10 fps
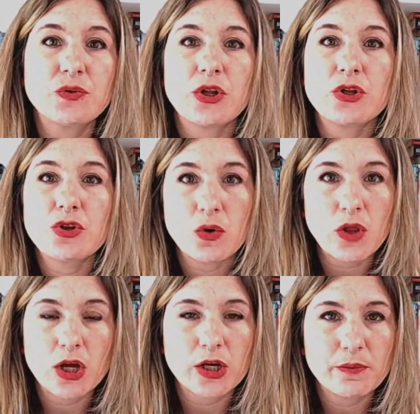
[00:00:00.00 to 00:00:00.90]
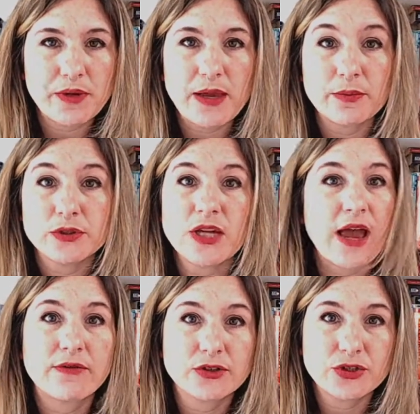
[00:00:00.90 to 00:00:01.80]
she will no longer be
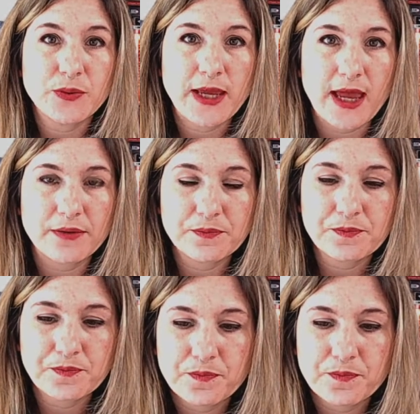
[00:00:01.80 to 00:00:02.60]
able to ever do again.